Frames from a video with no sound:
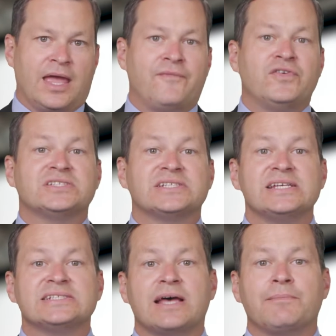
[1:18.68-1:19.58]
If you see
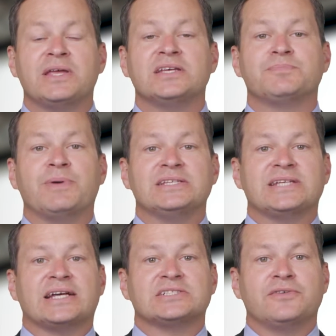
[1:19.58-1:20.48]
something as being
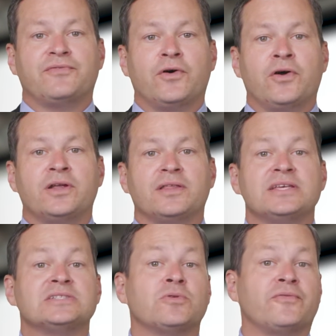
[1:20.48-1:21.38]
tax deferred,
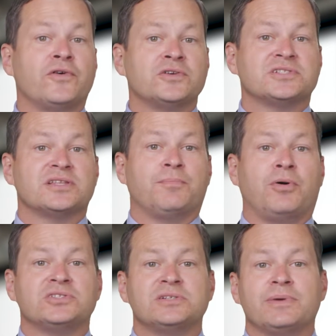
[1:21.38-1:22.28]
this refers to the
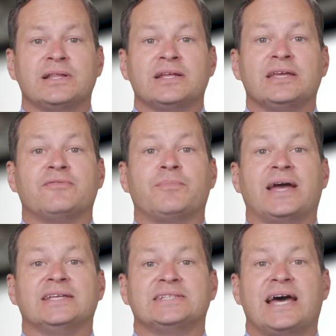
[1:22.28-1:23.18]
possibility of
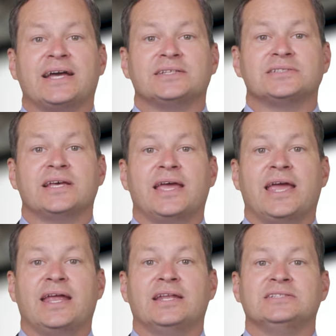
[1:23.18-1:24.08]
paying tax
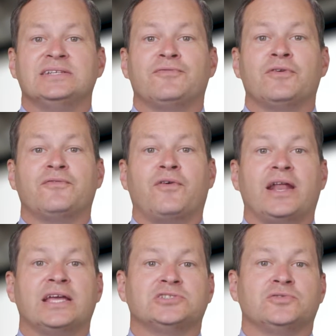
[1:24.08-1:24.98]
in a different
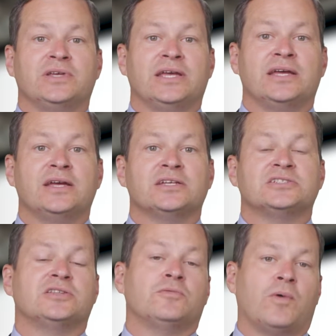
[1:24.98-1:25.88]
financial year
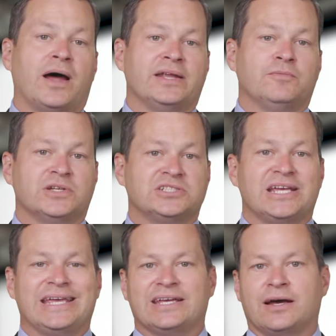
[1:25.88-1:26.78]
to the one in which
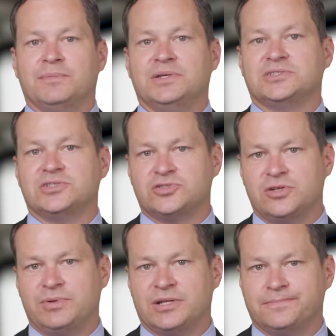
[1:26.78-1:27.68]
income is
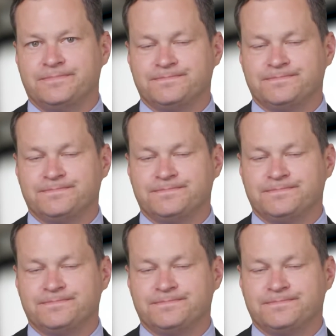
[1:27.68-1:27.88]
distributed.